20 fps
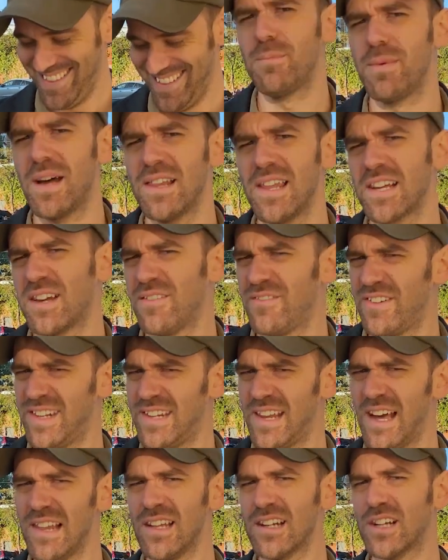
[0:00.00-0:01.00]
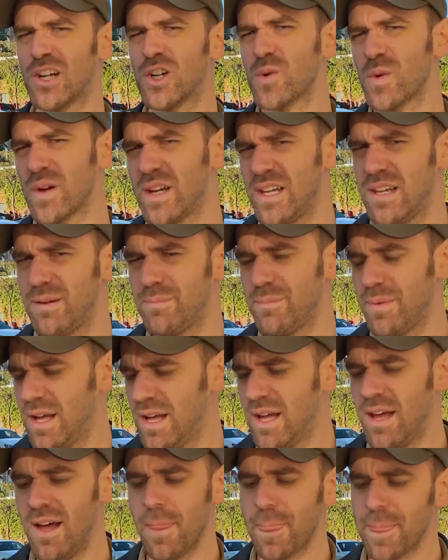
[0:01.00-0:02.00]
By like a vanilla cream
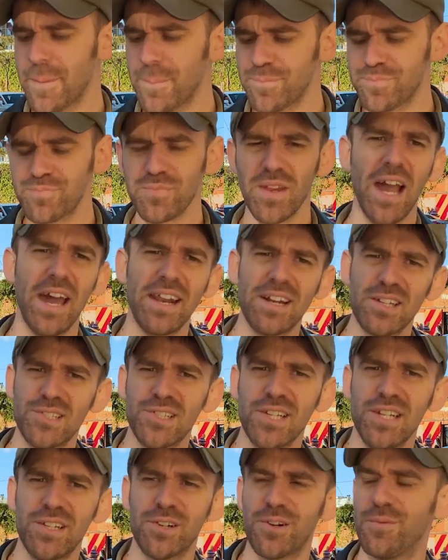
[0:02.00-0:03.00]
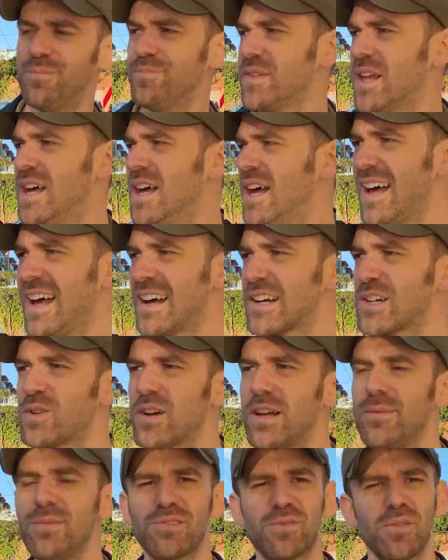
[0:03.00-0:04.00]
and a cedar. That
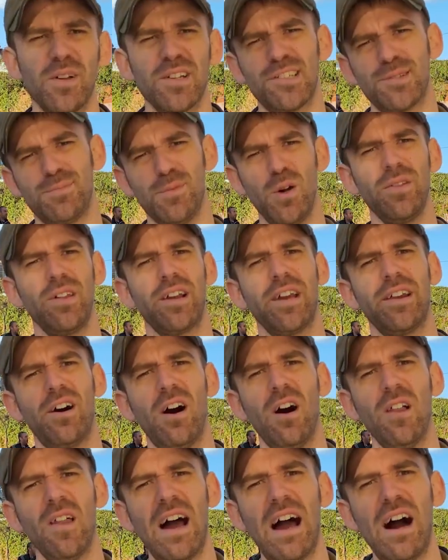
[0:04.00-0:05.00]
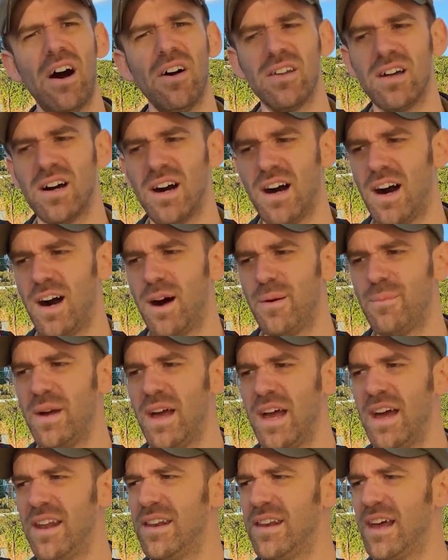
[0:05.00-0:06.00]
cream is really smoothing it all out
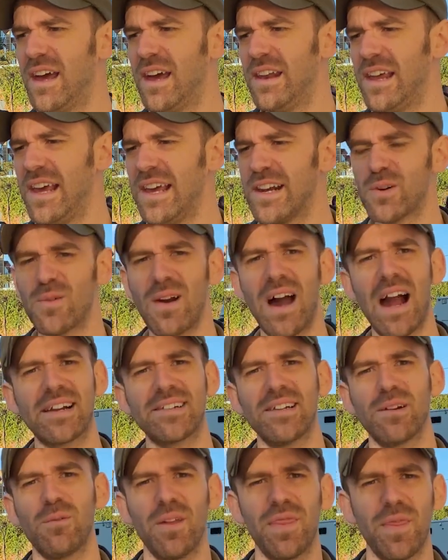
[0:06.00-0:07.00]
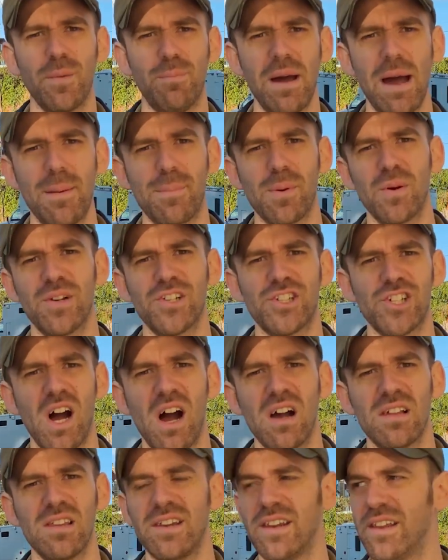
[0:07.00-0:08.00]
and interacting with the pepper and
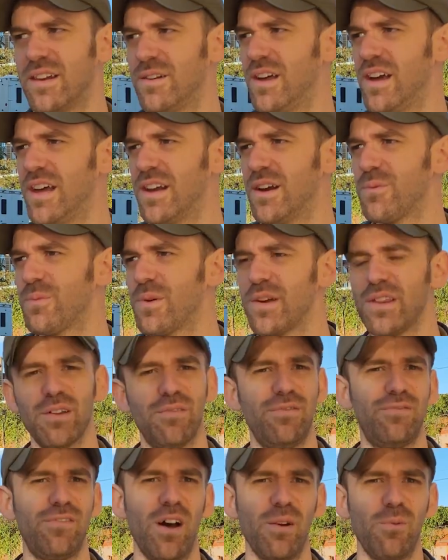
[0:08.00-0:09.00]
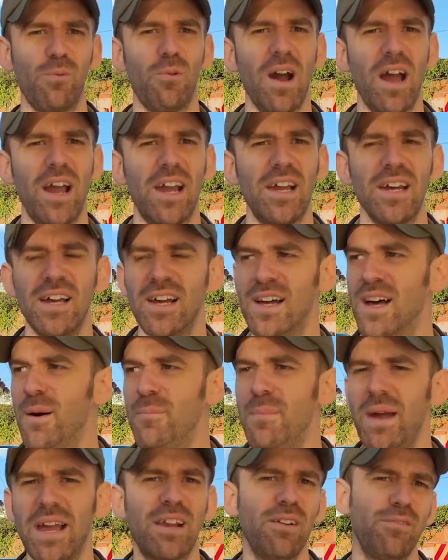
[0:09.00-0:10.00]
chocolate in a really fun way,
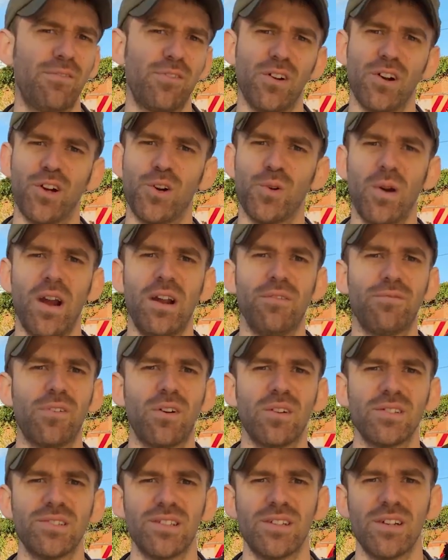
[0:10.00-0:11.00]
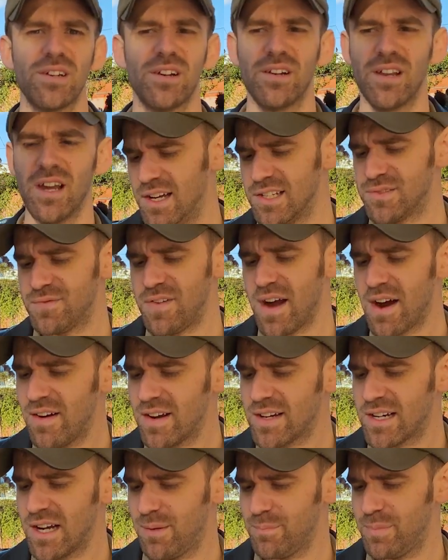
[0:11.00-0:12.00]
making for a great first third. It's
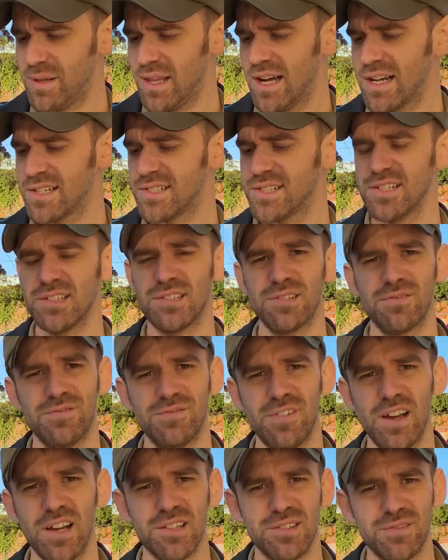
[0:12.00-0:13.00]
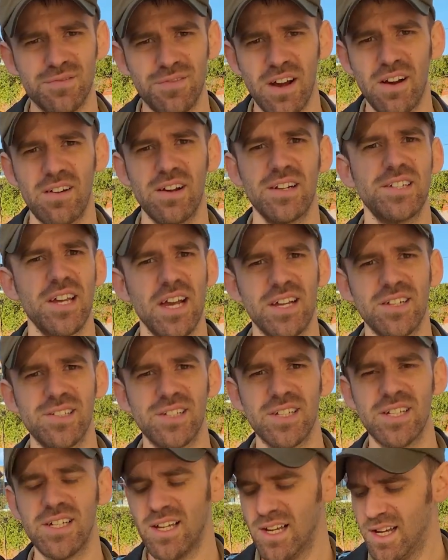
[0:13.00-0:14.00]
very complex, it's very
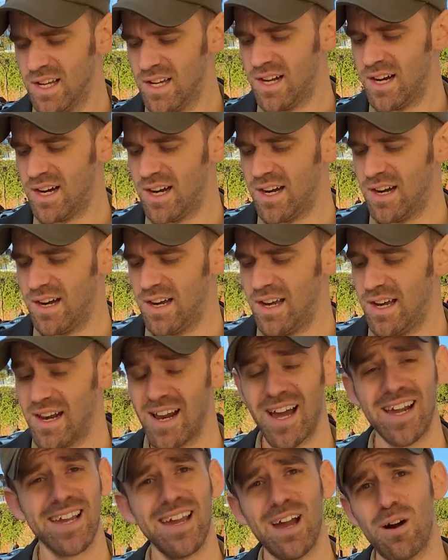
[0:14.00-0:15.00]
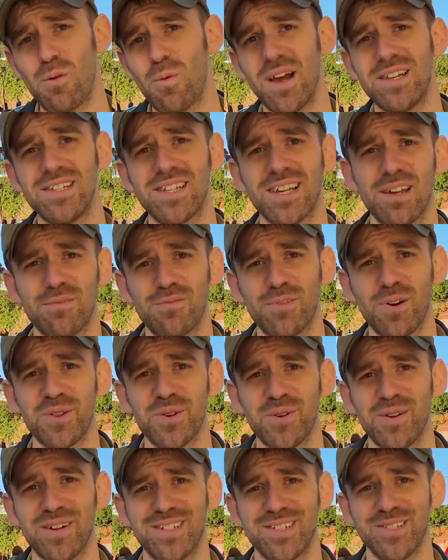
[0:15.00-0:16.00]
tasty, and I can't wait to get
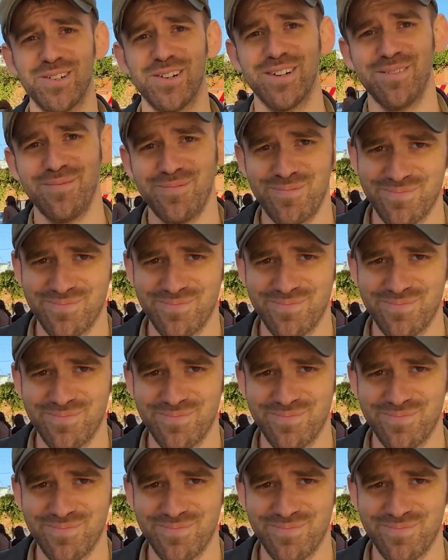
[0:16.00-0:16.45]
further into it.